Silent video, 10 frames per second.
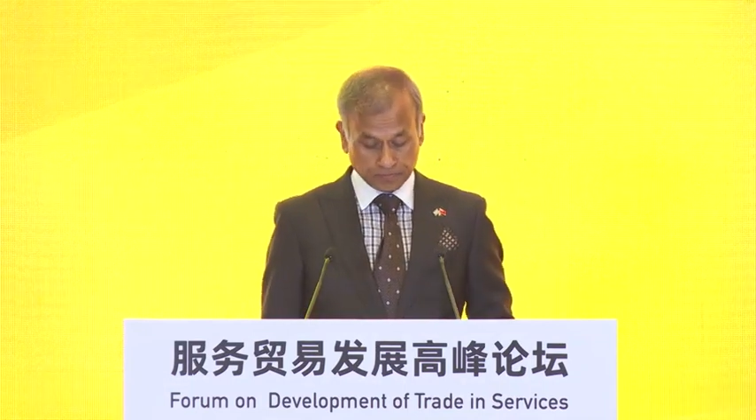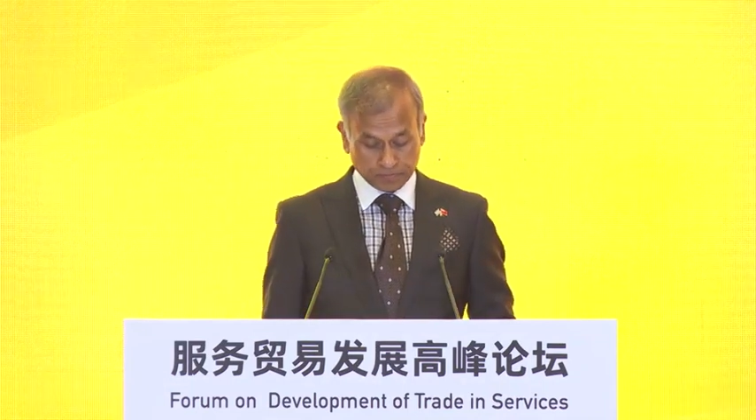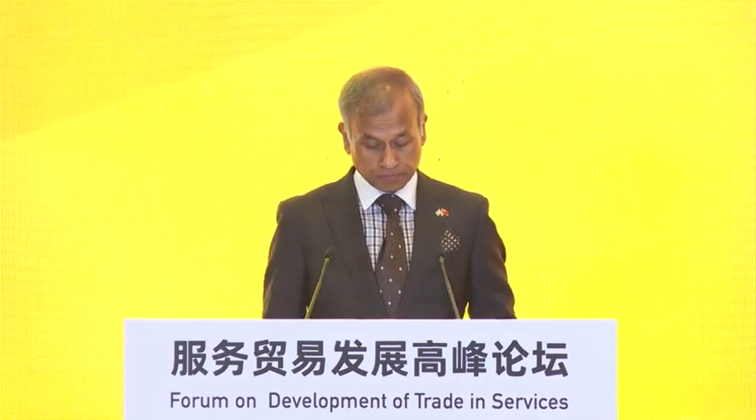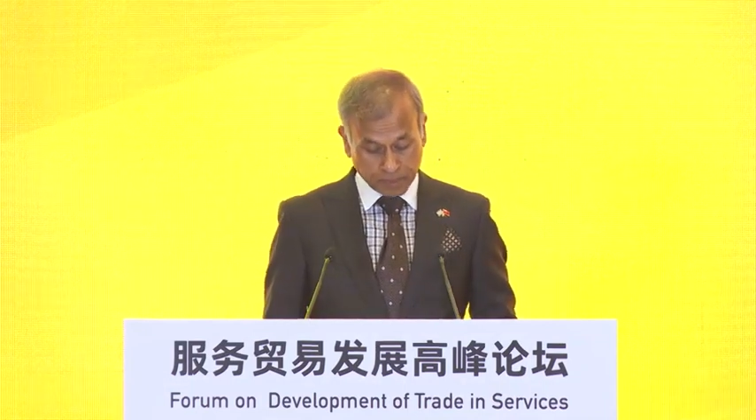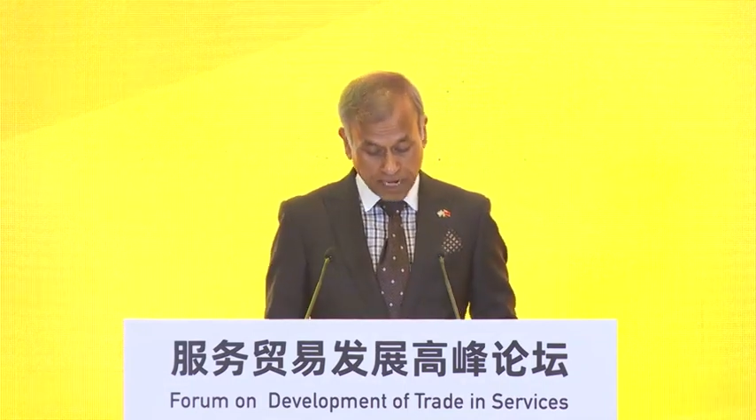
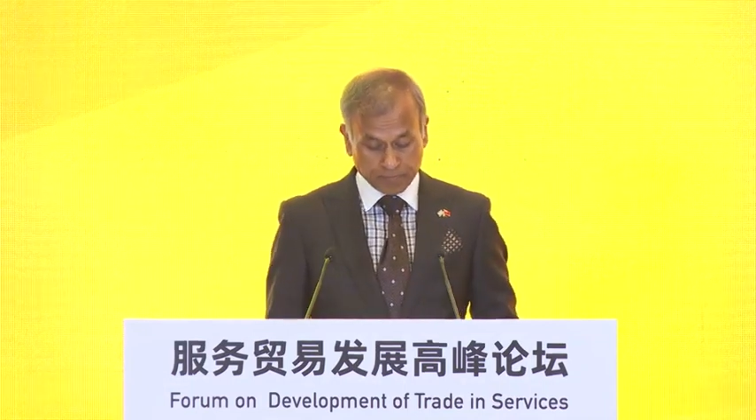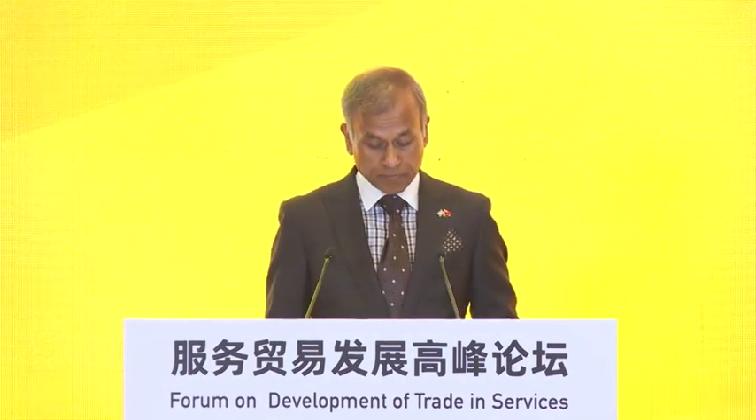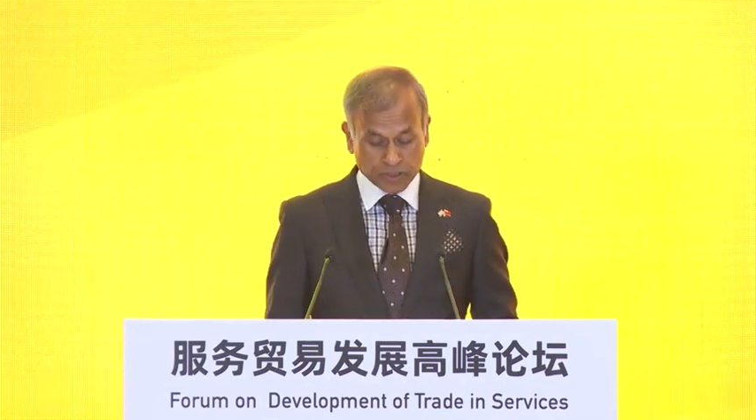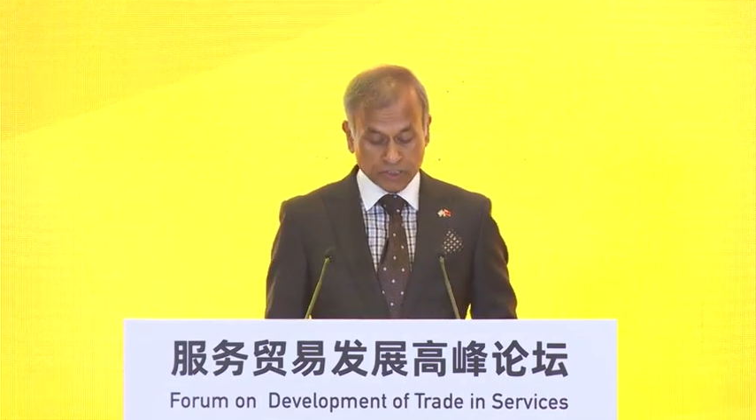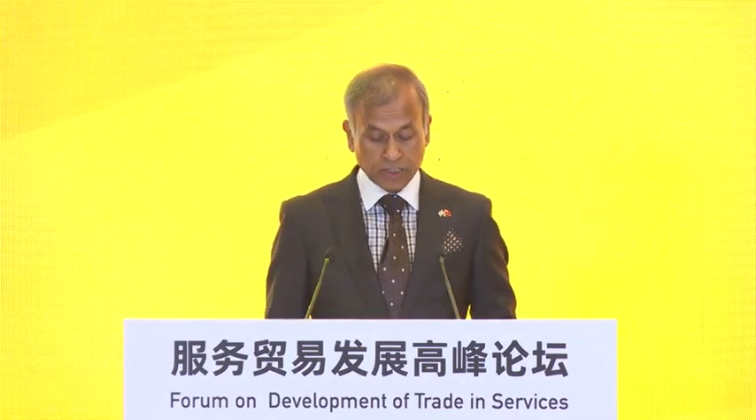
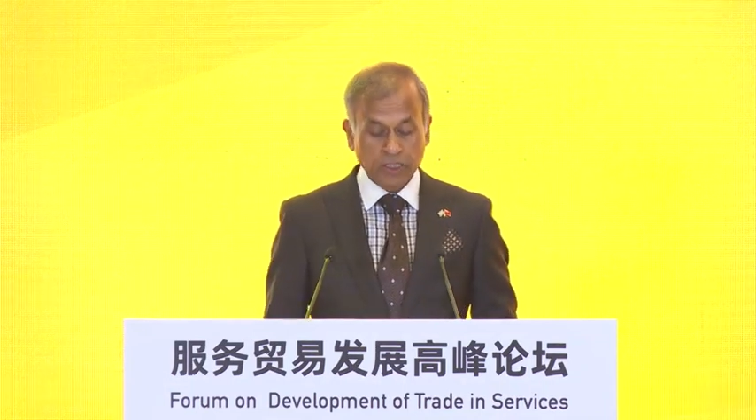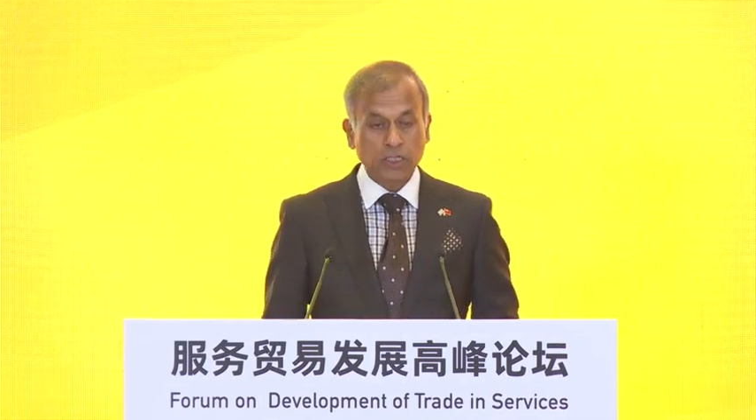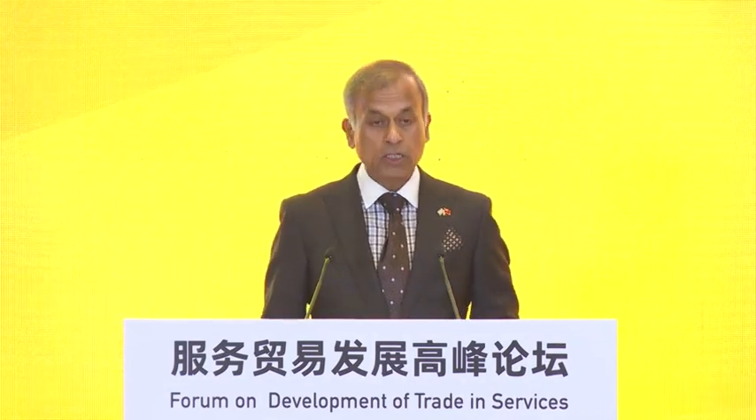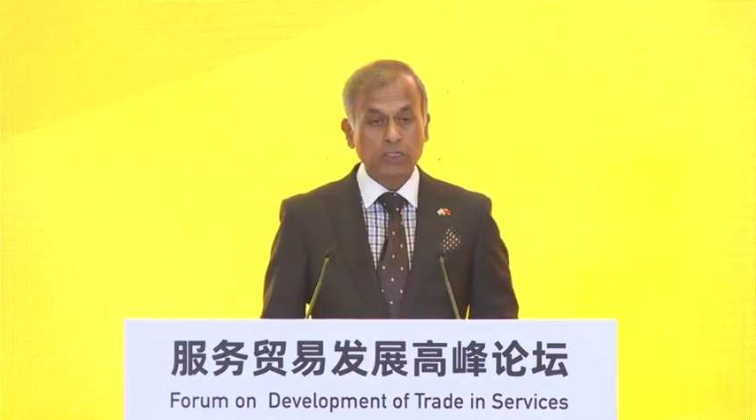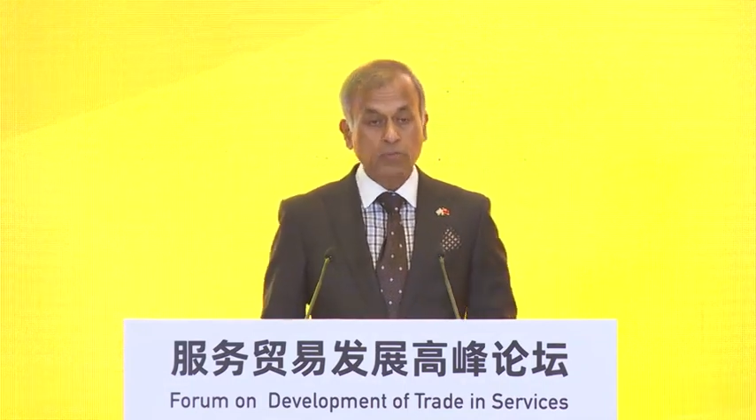Perhaps
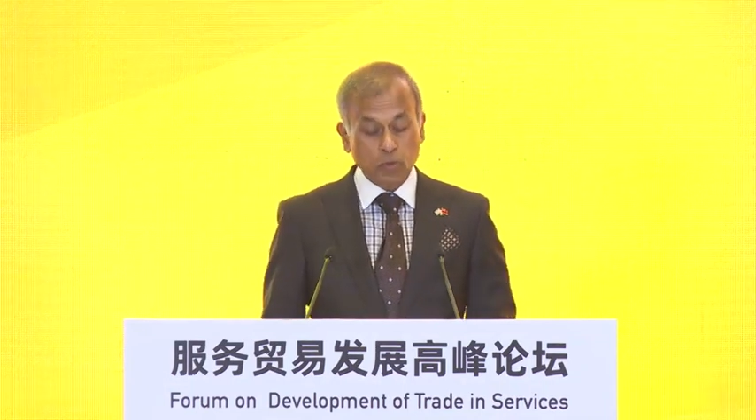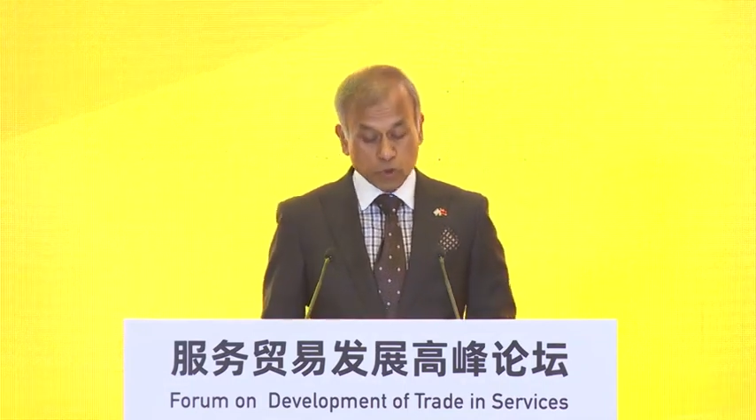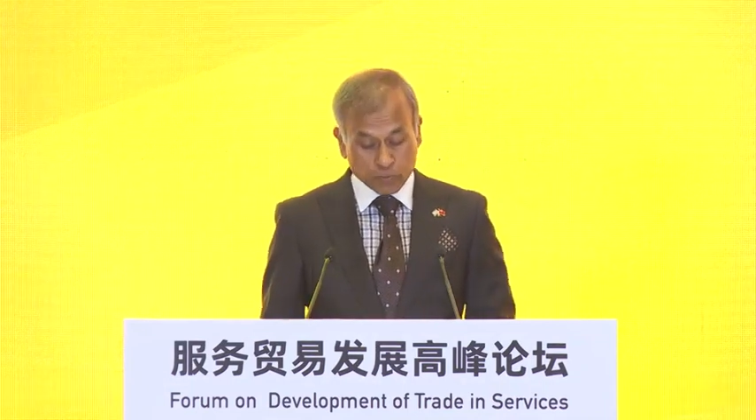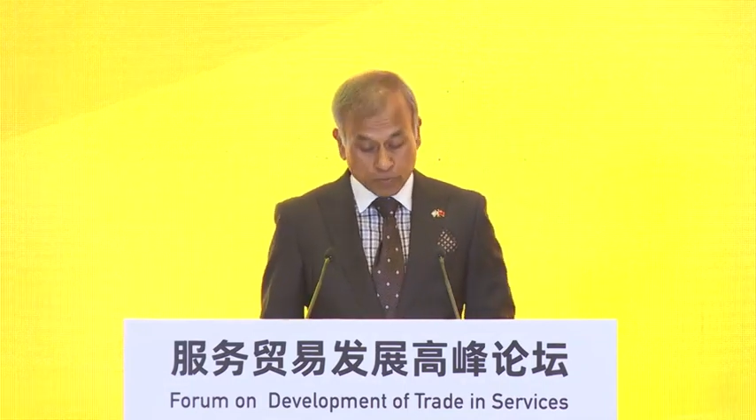the most